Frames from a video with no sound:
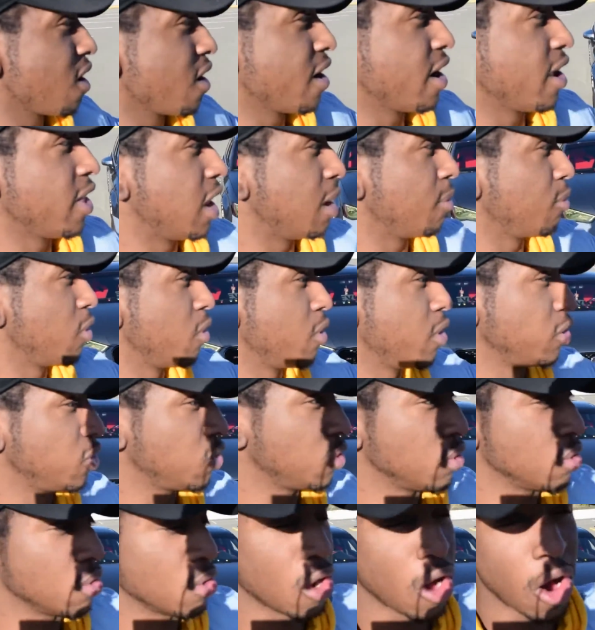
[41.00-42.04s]
and then I'm going
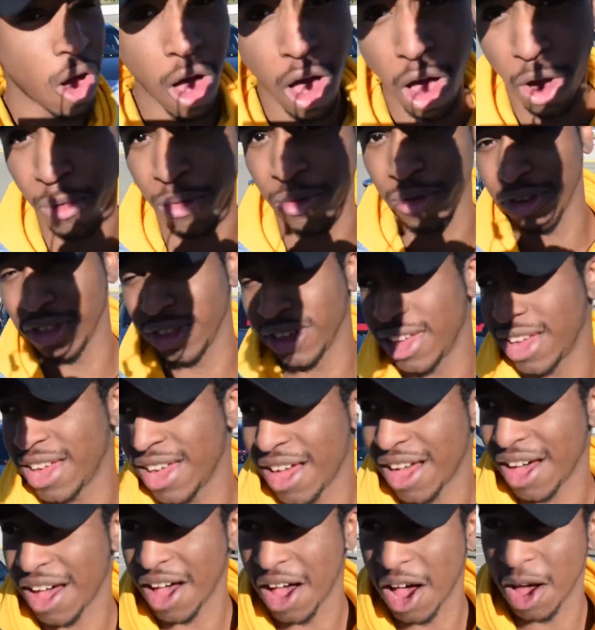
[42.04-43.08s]
to awkwardly
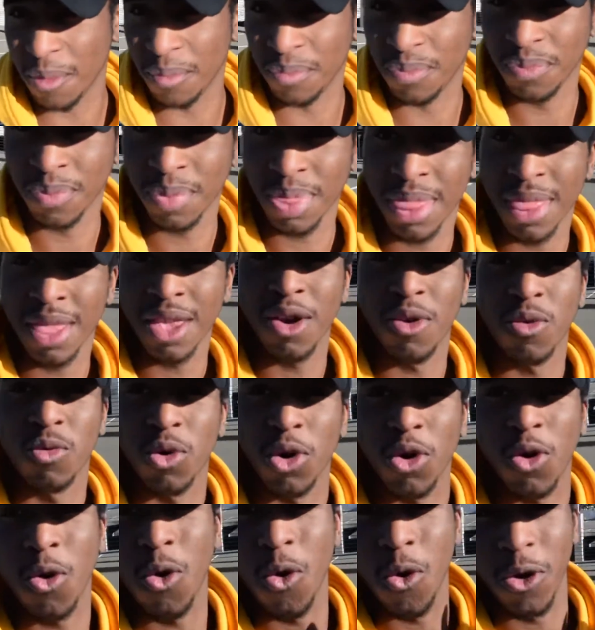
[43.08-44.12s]

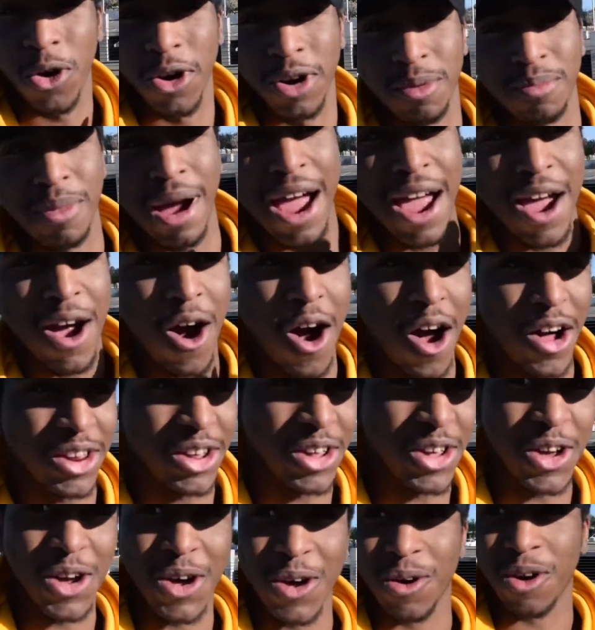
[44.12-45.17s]
record my
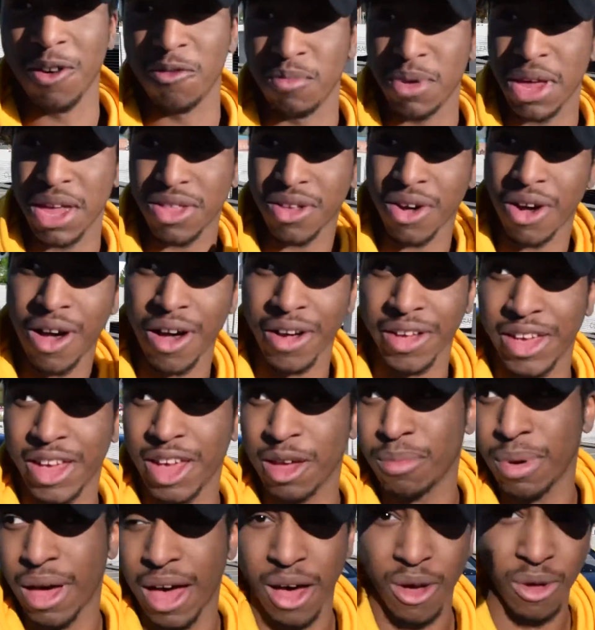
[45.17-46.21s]
audio of me talking
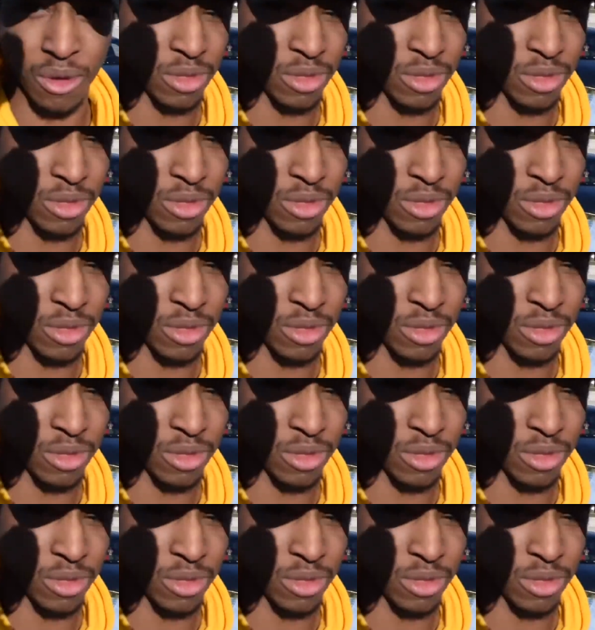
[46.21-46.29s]
about